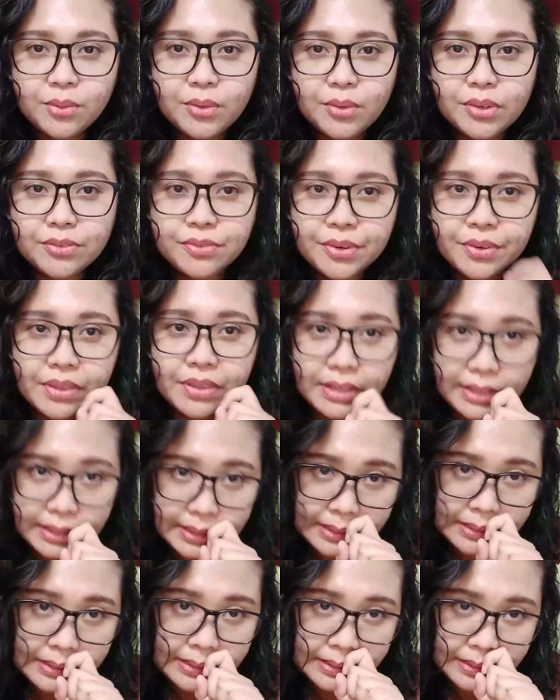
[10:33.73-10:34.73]
Well, for
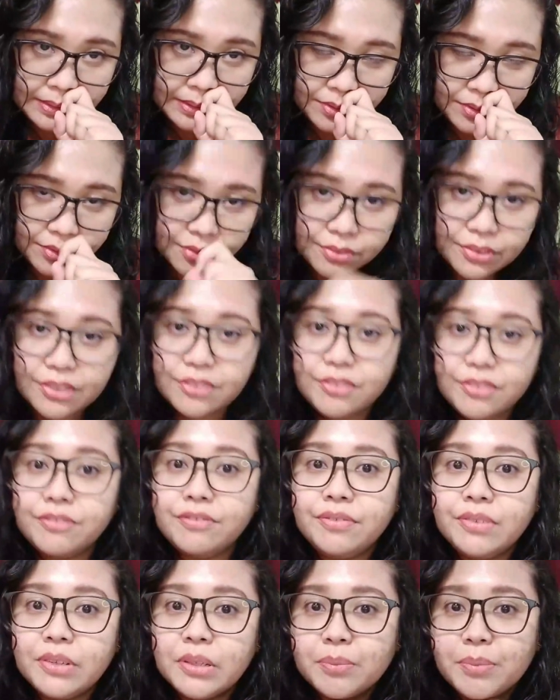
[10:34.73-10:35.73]
the
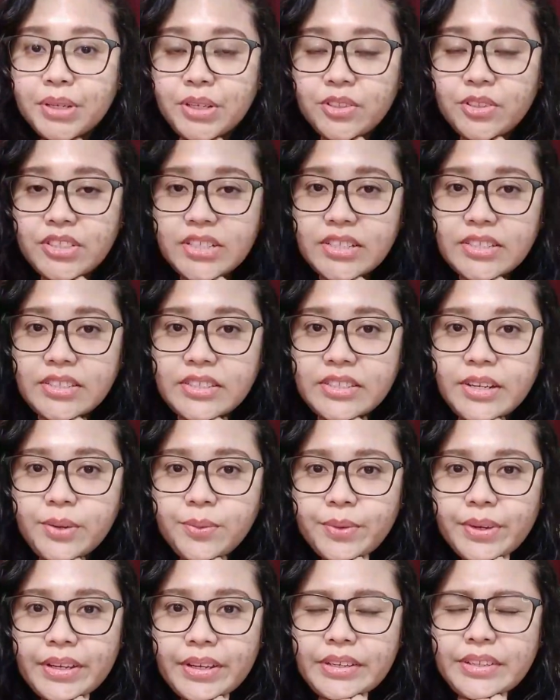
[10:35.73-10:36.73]
Filipino jets
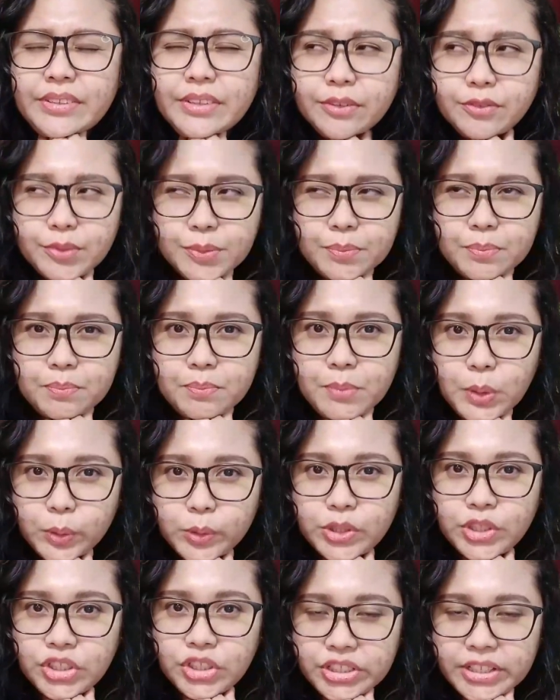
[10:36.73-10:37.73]
anyway, I think
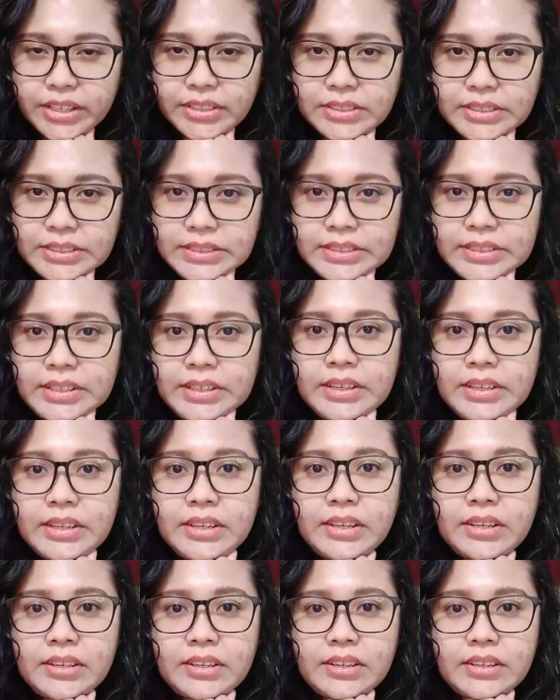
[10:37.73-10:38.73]
most jets,
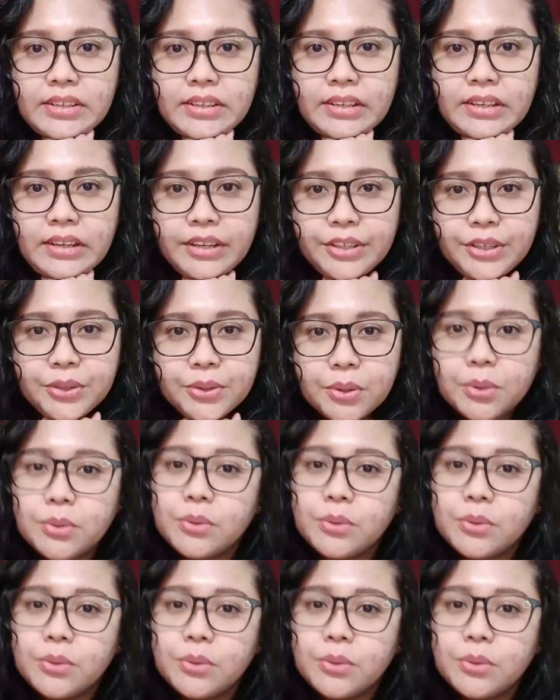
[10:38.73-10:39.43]
you're